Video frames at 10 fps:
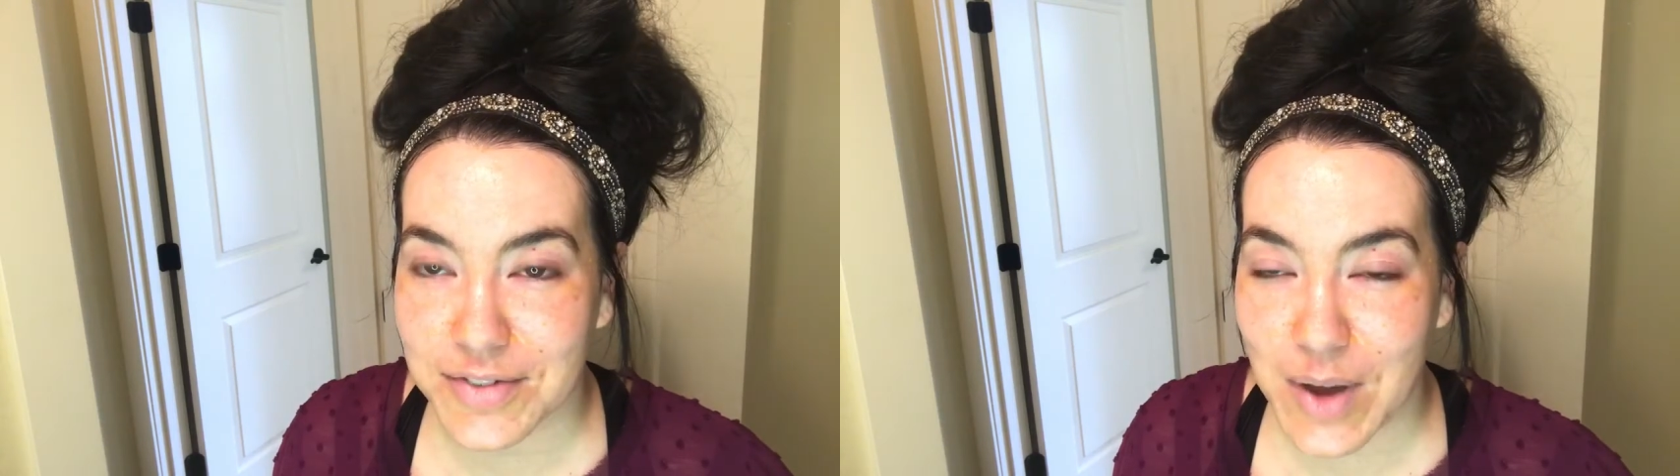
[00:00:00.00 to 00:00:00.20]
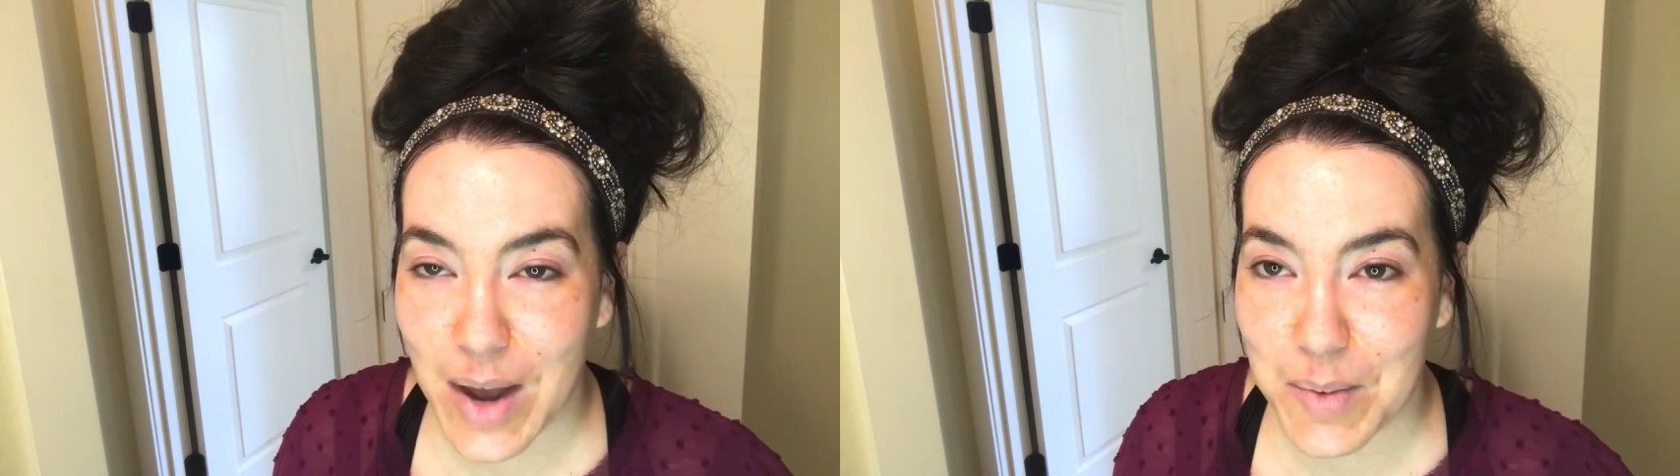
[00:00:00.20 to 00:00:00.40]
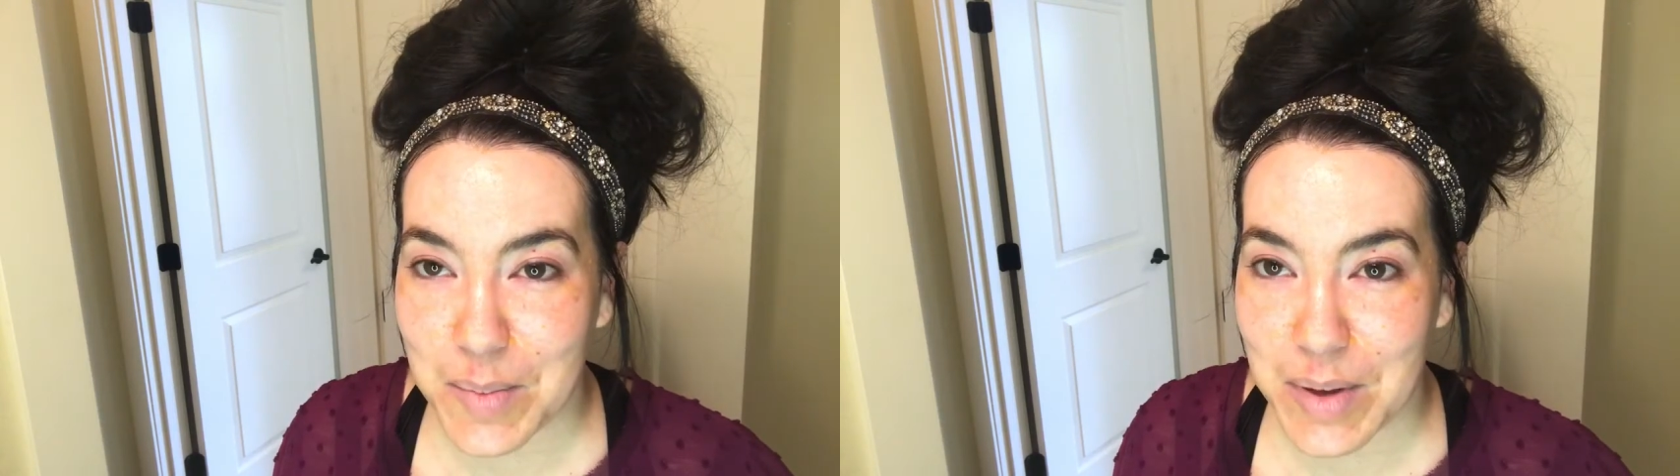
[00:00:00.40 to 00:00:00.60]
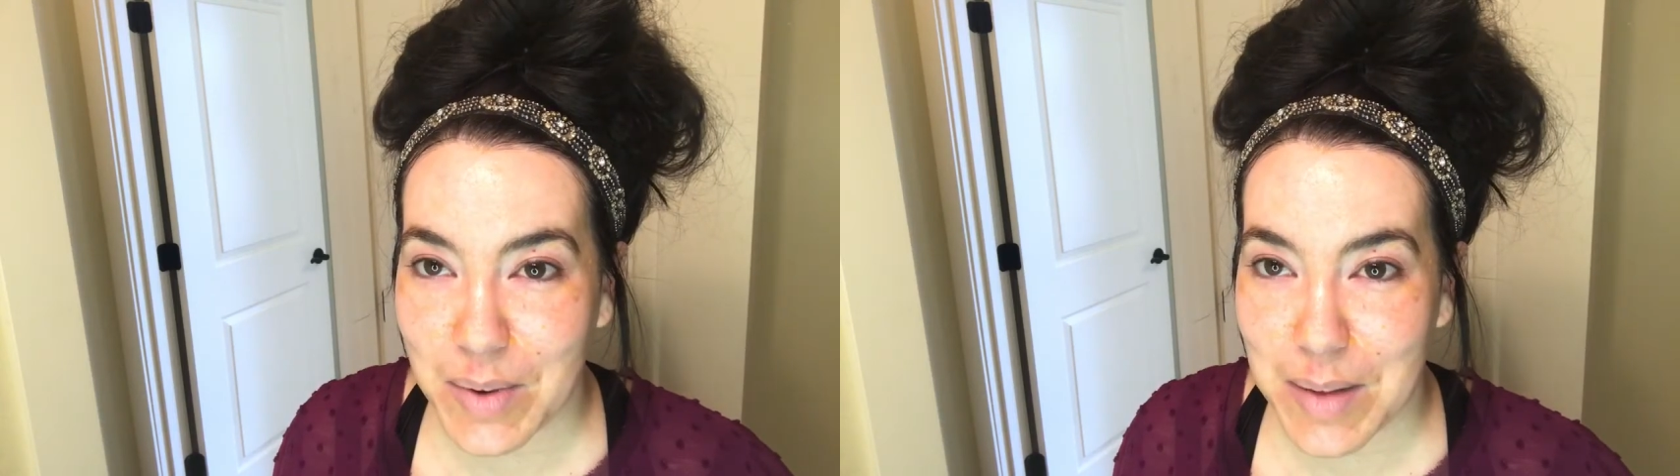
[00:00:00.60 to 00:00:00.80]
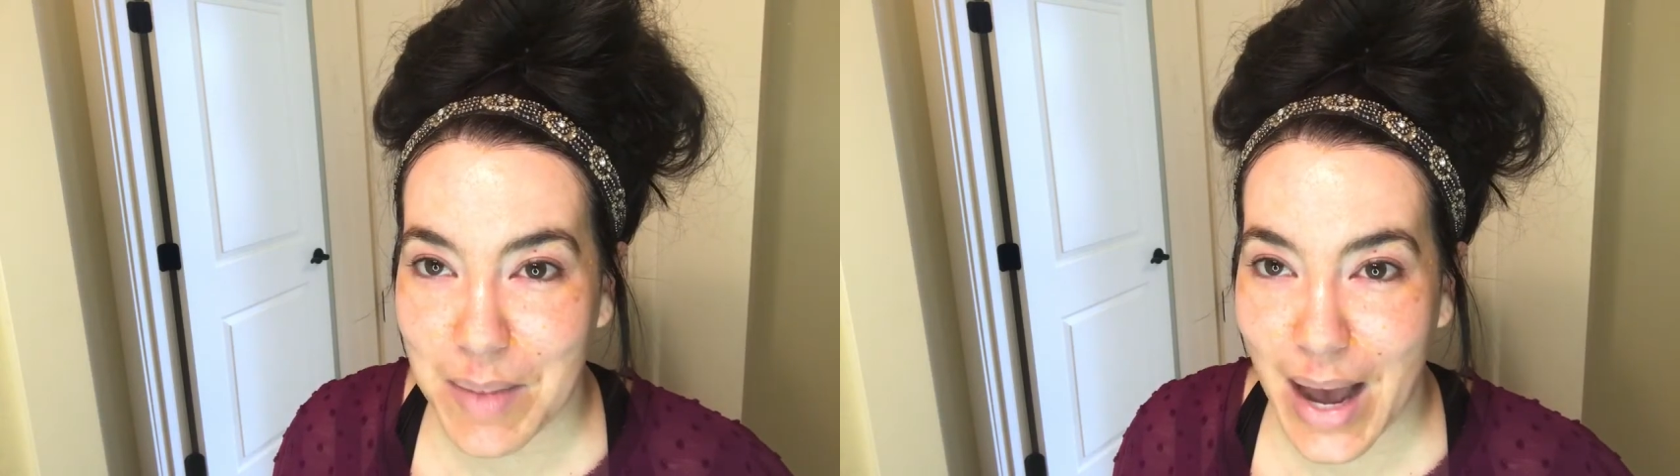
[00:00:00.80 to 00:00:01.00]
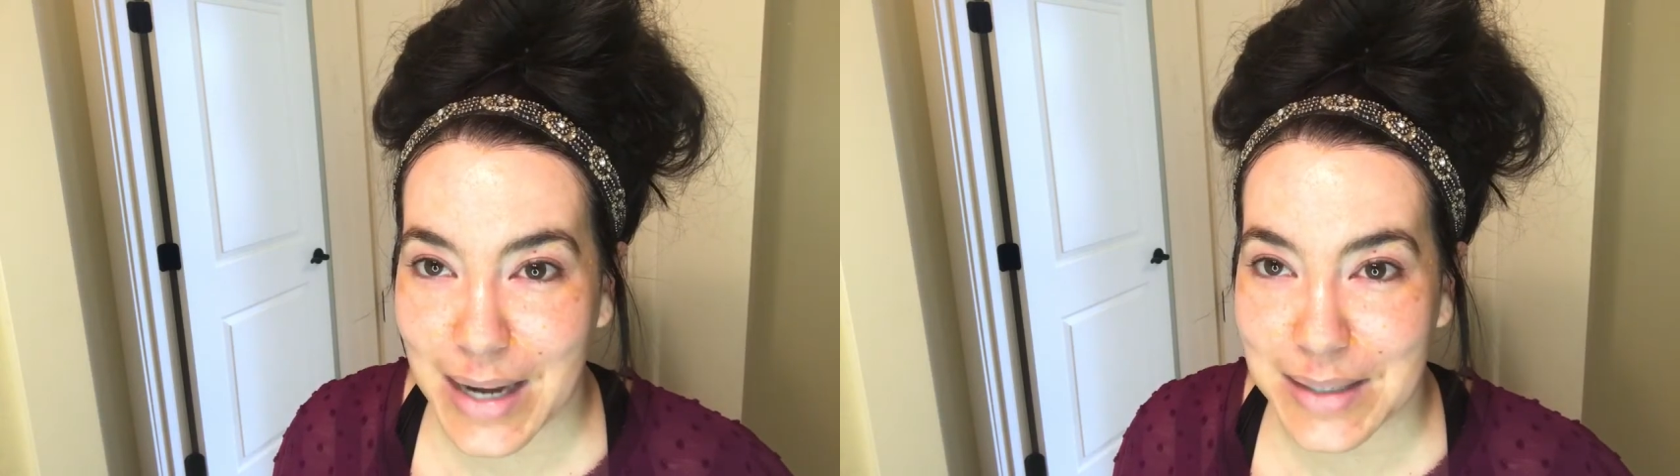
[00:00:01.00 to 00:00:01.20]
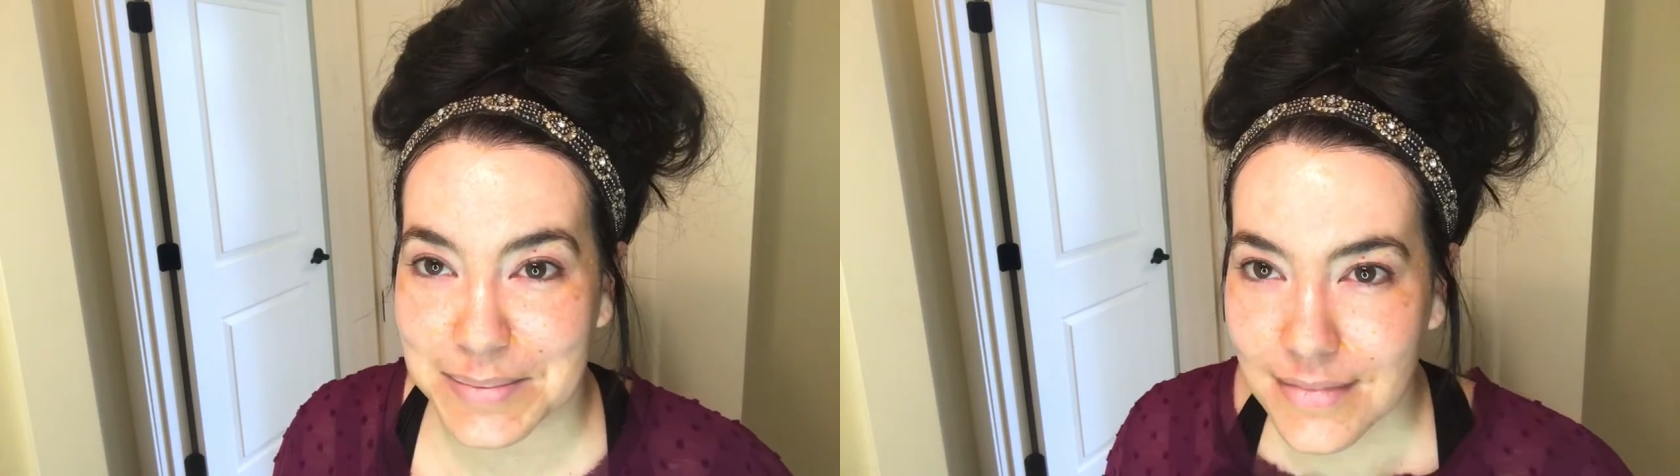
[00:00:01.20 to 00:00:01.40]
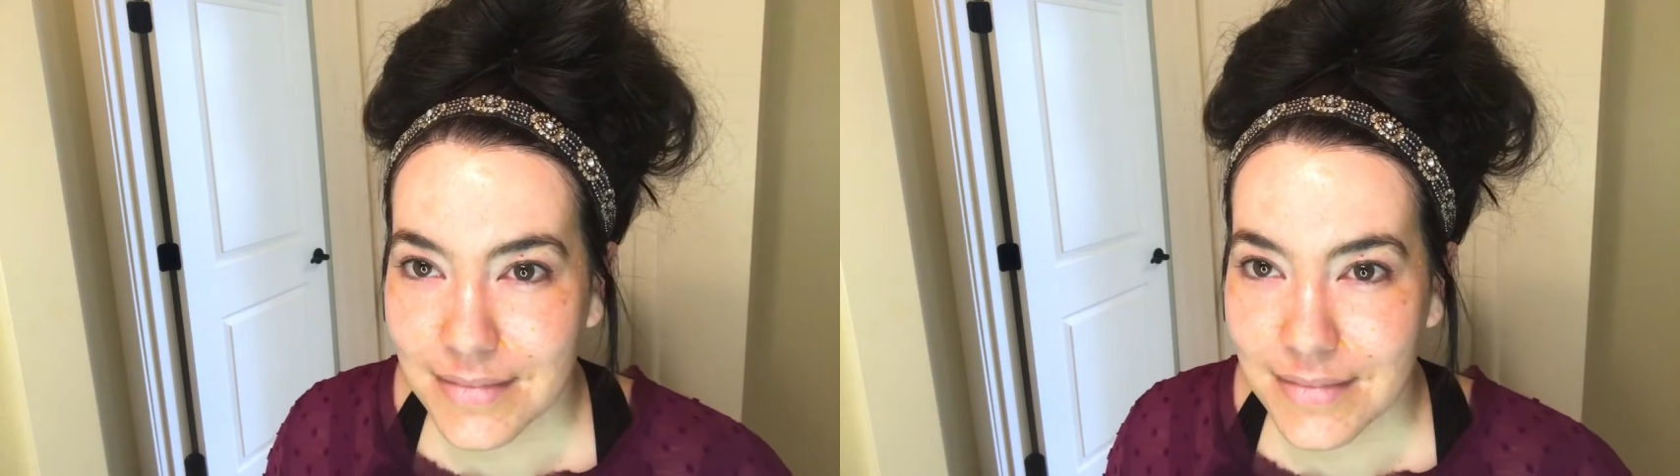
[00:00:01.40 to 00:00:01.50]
So I will be right back.